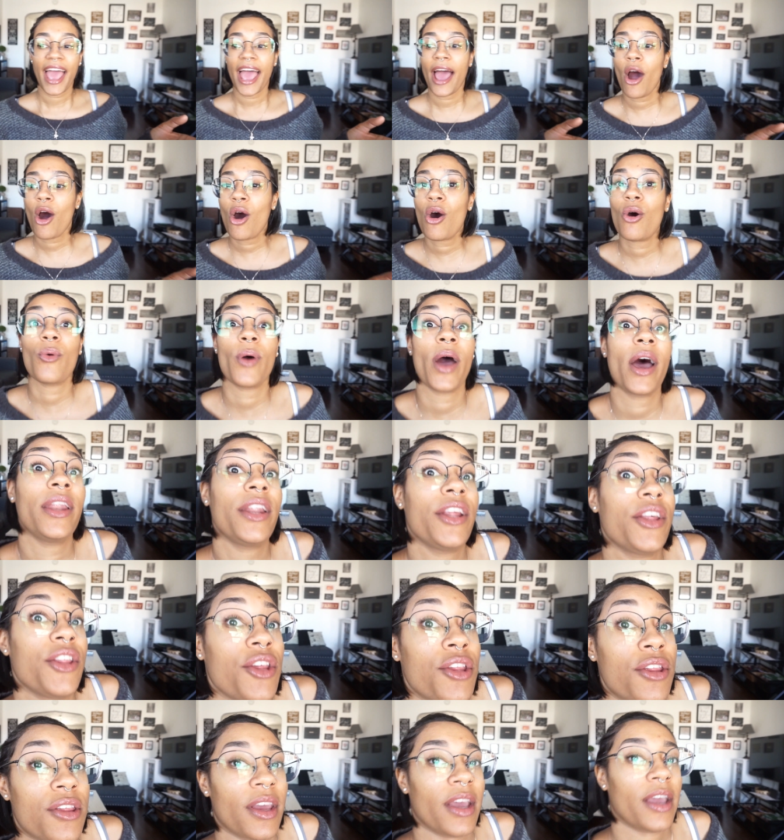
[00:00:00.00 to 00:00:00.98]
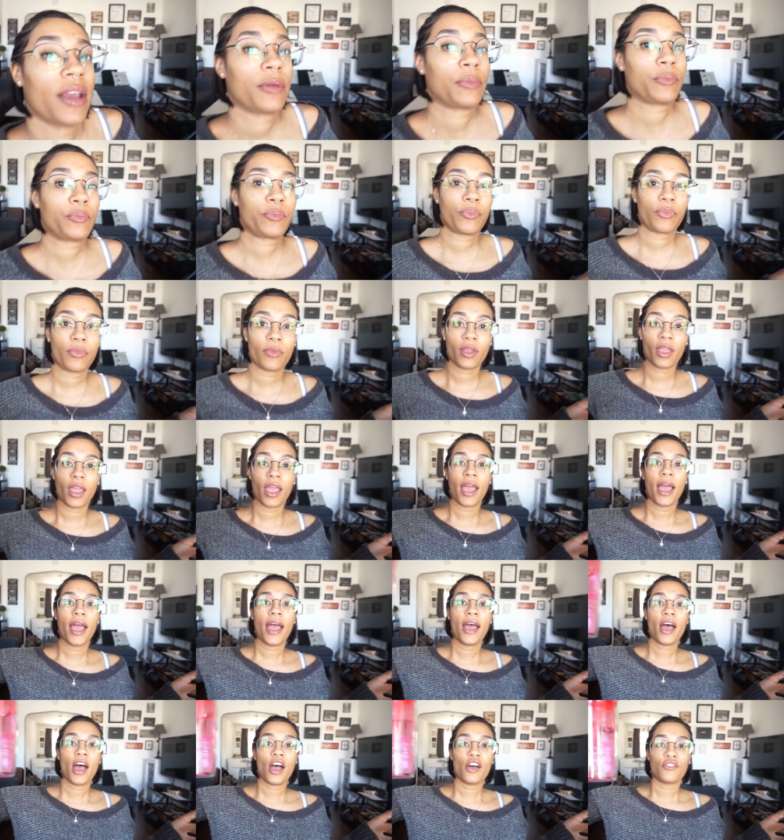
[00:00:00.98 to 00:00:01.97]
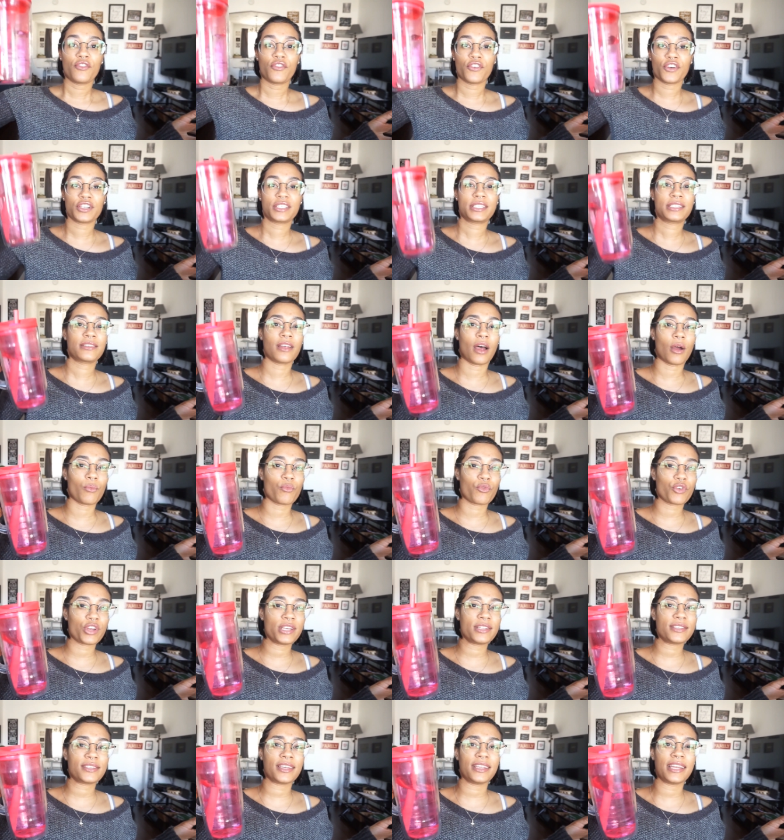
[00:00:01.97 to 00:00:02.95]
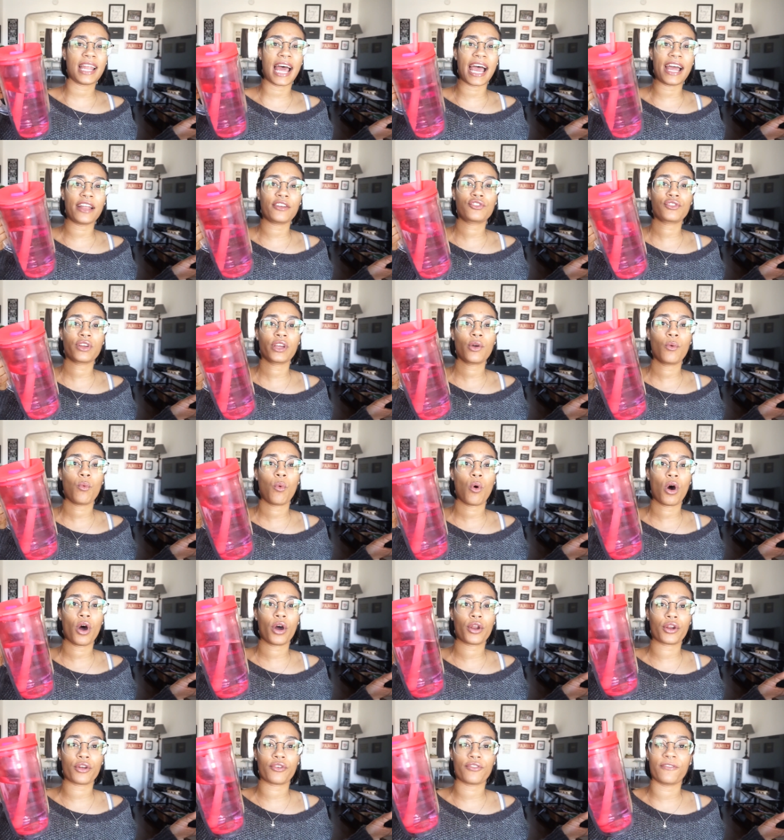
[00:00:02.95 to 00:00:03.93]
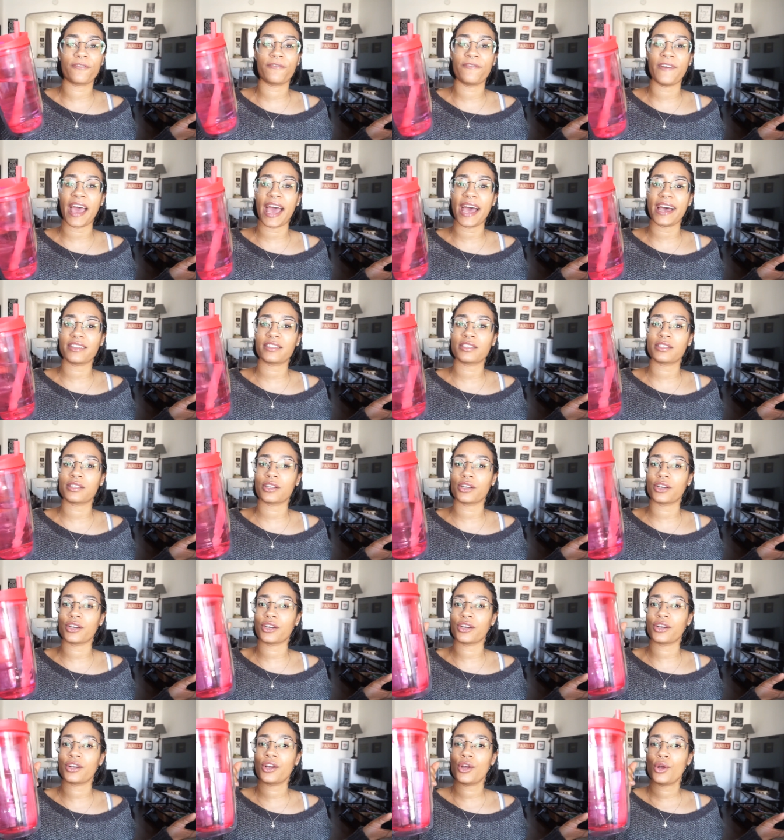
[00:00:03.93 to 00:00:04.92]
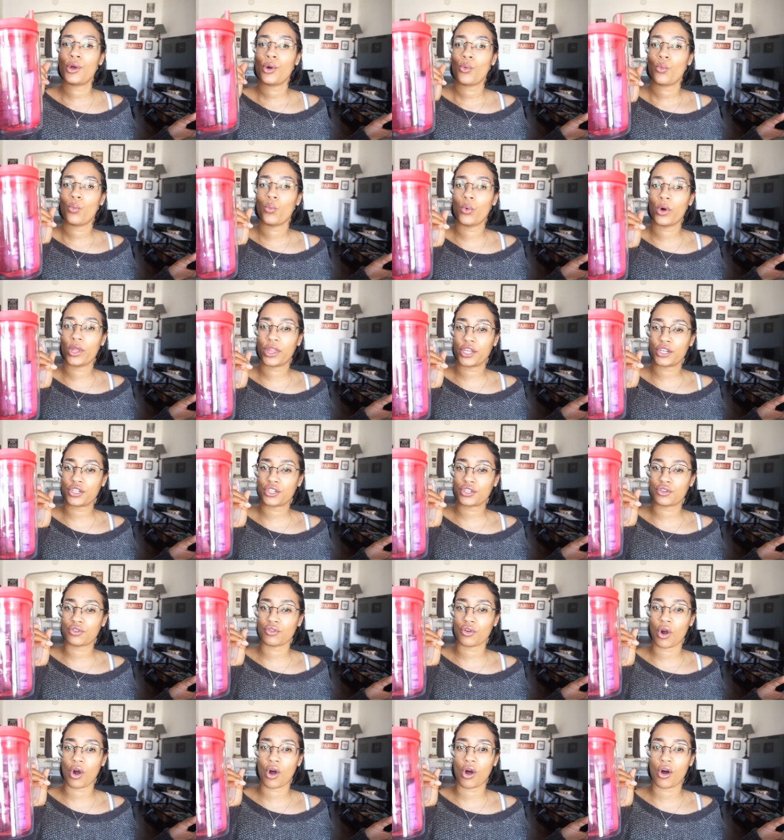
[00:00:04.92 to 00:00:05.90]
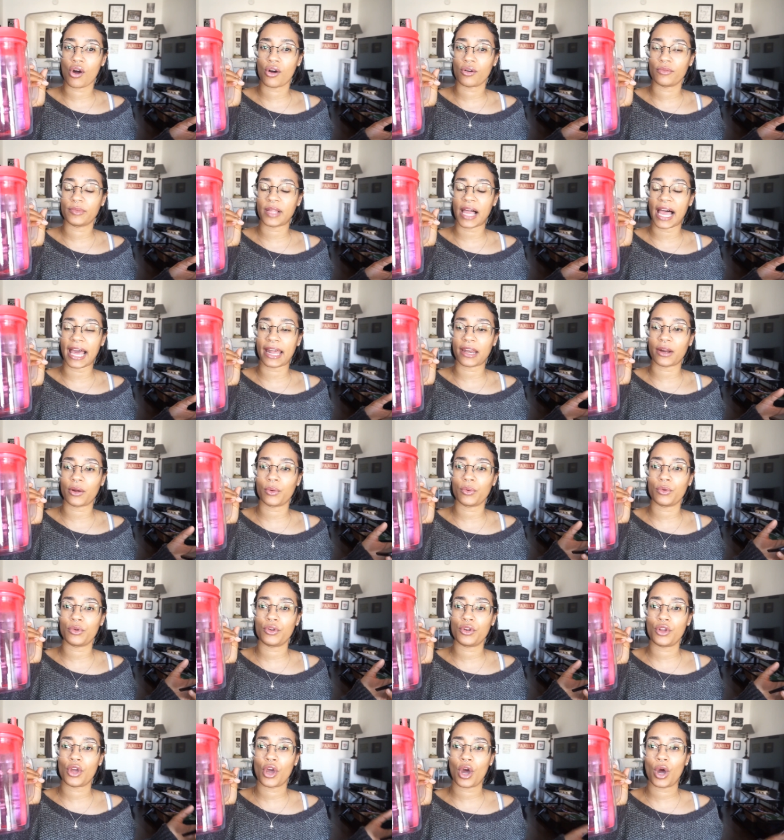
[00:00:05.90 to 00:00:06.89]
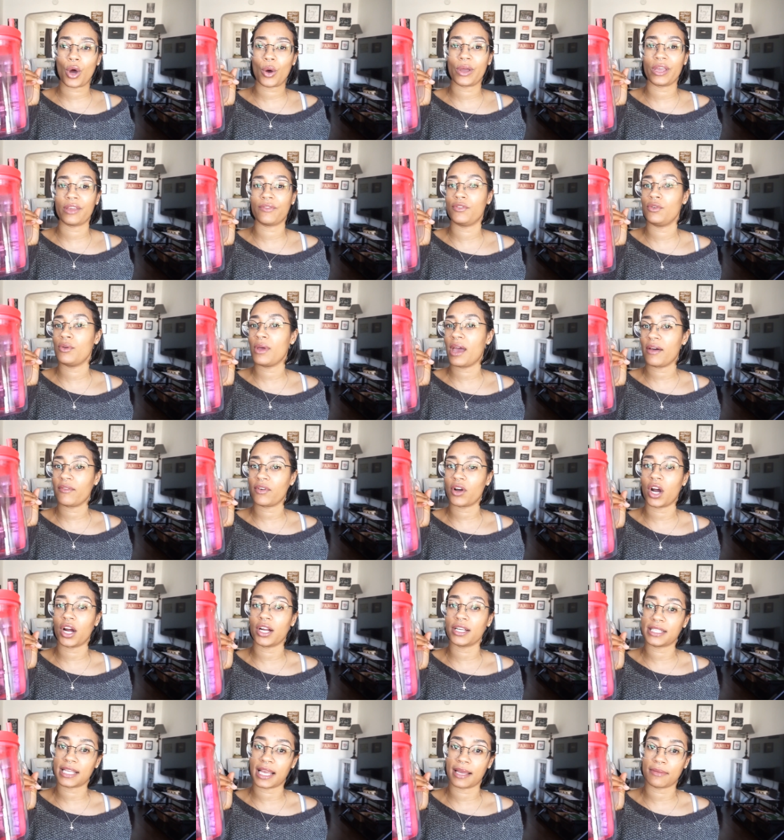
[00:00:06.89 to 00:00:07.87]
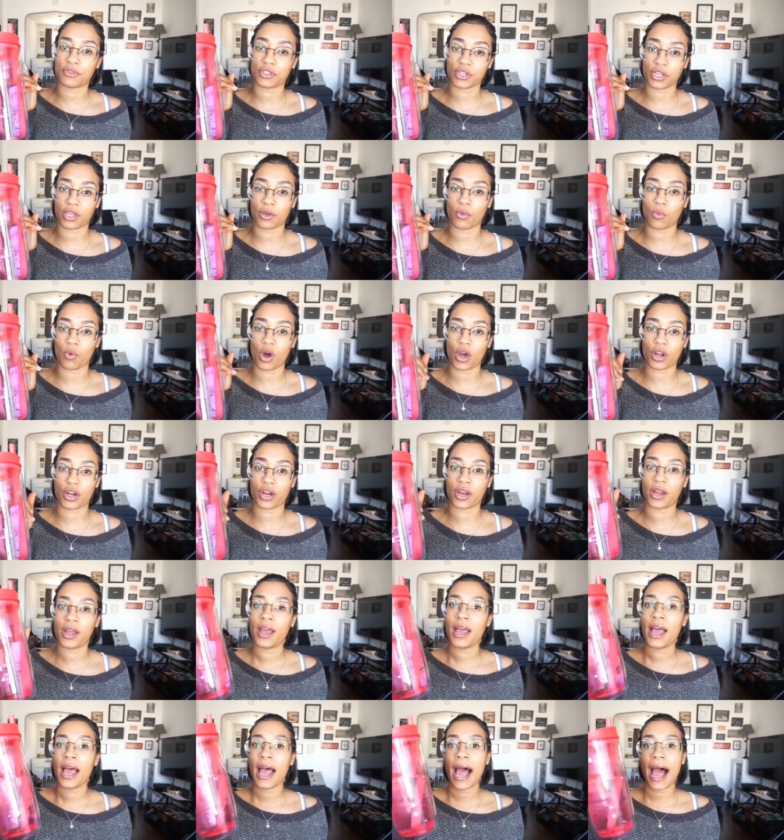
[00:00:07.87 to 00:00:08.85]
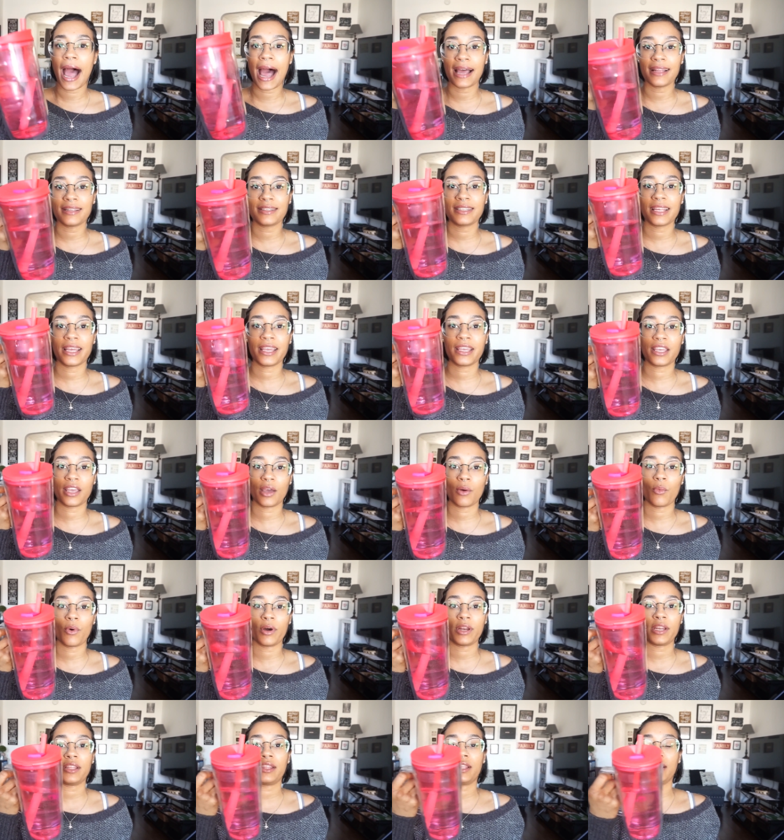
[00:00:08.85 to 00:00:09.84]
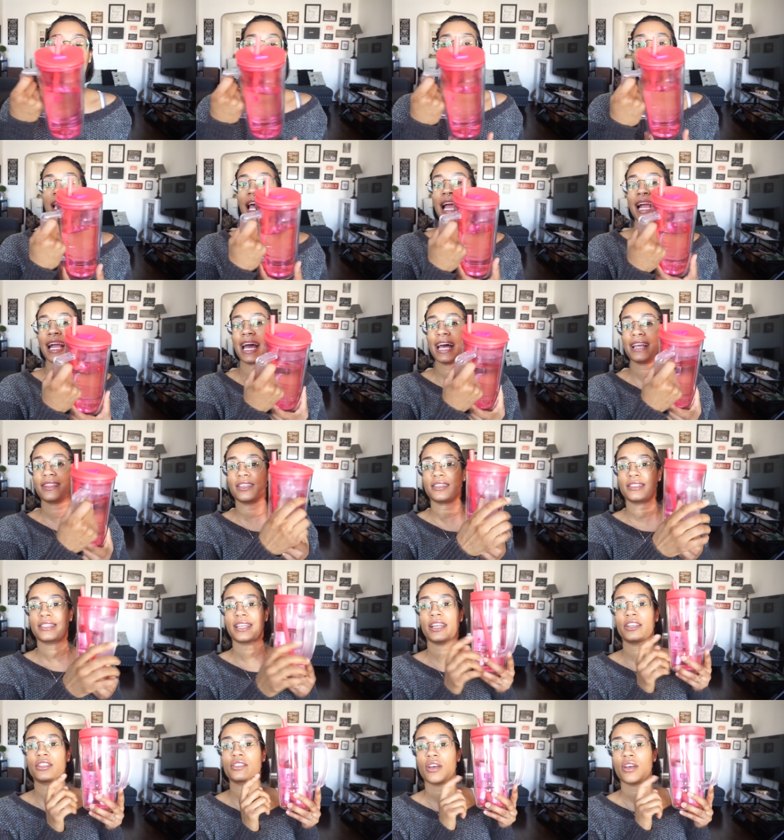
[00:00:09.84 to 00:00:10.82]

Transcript: oh, another thing. For some reason, I drink water faster with a straw. I don't know. If you have a hard time drinking water, I'd say get one of these. I got this at